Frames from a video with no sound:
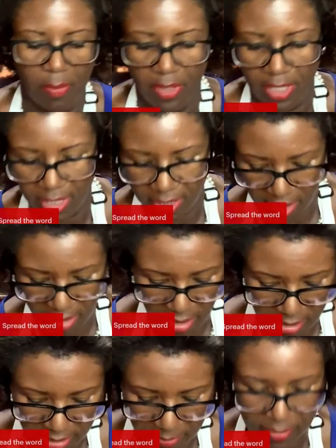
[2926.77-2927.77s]
put it in the
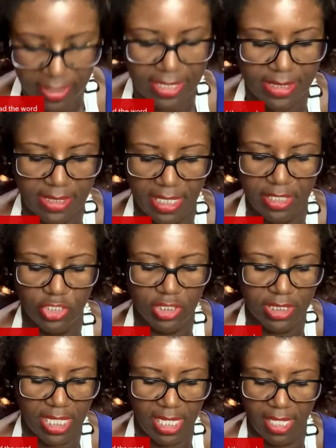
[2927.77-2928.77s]
garlic press and
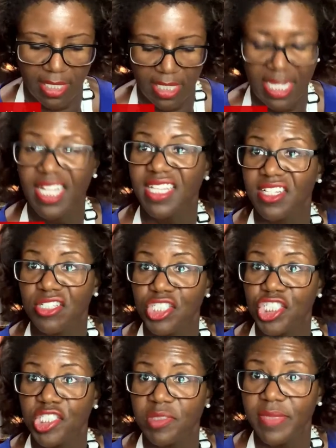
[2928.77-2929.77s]
just get like a little
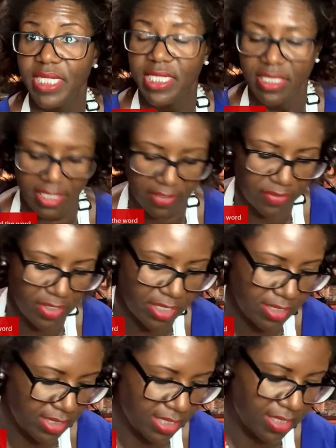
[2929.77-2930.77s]
smear of
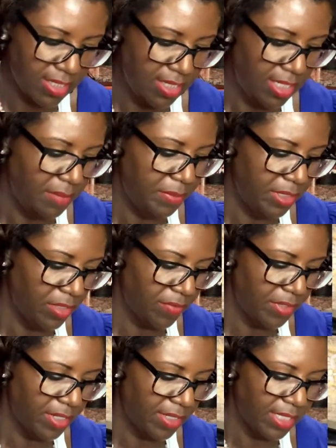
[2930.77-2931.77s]
garlic. Put it
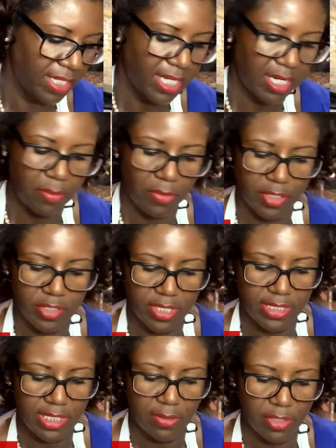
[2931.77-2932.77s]
over here on the cutting board. You
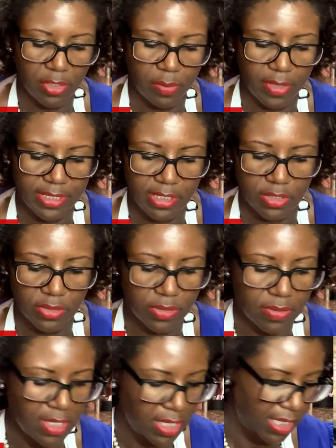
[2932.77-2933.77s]
can see when you press
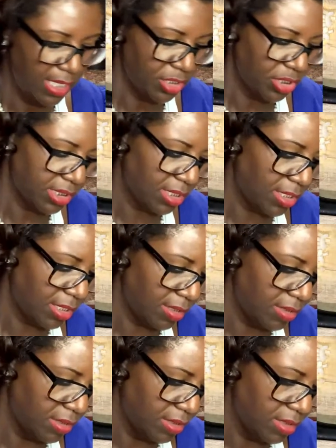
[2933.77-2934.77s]
through, it just
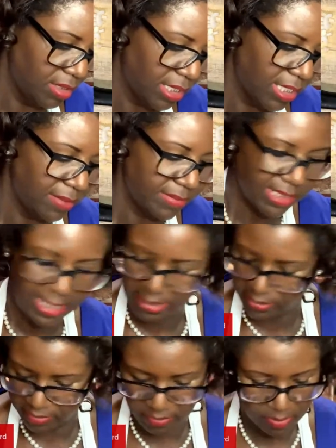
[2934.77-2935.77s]
all comes
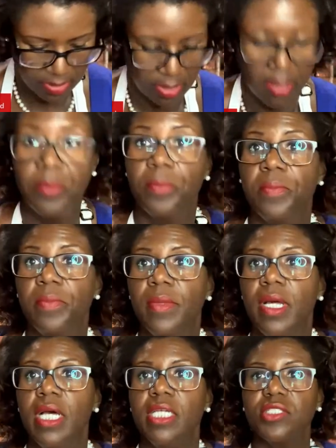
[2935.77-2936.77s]
out.
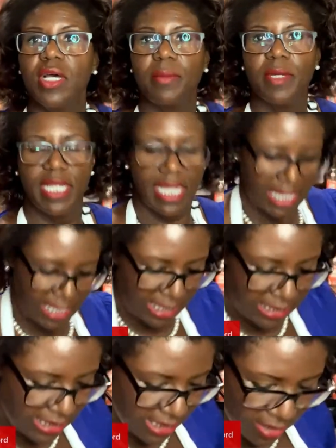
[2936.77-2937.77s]
So I'm gonna get
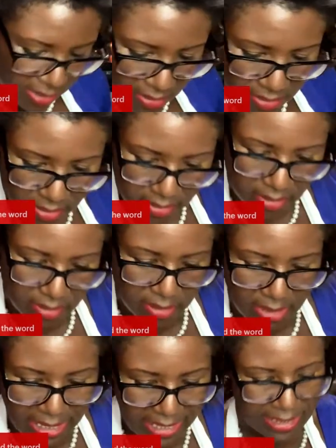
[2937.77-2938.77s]
a little,
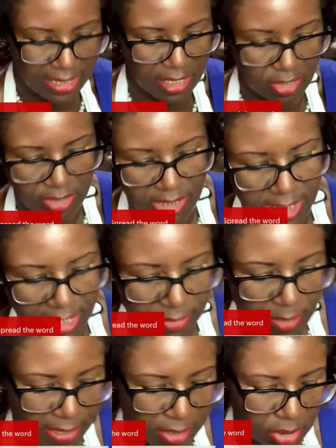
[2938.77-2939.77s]
I guess I could use the same
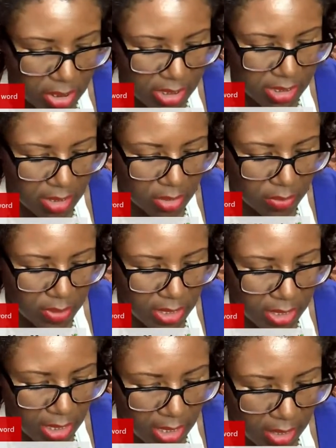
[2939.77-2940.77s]
spatula. It's all going
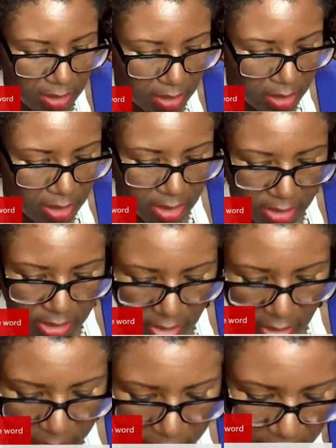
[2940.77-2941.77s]
in here.
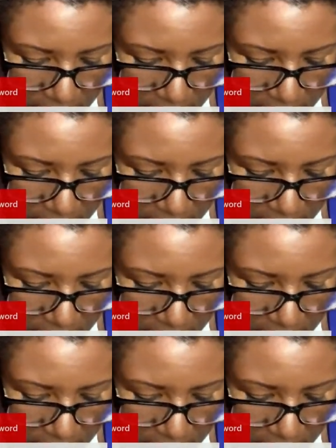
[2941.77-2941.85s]
So I'll